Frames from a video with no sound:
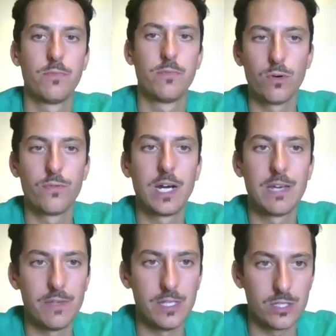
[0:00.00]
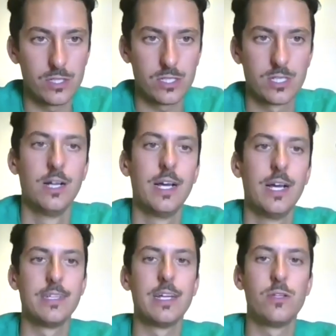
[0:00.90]
4 or 5 years
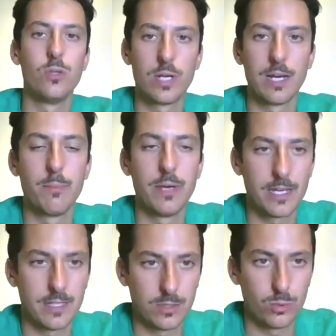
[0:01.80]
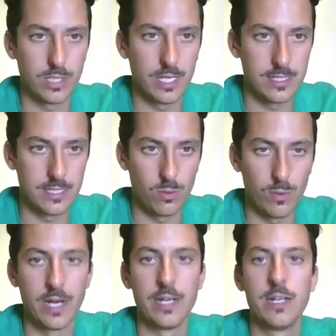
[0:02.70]
and then you come back to taste the
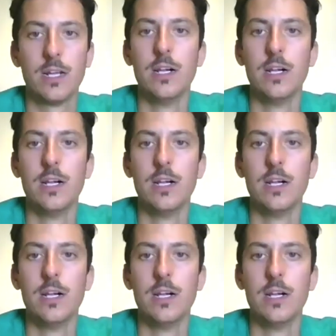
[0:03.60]
wine.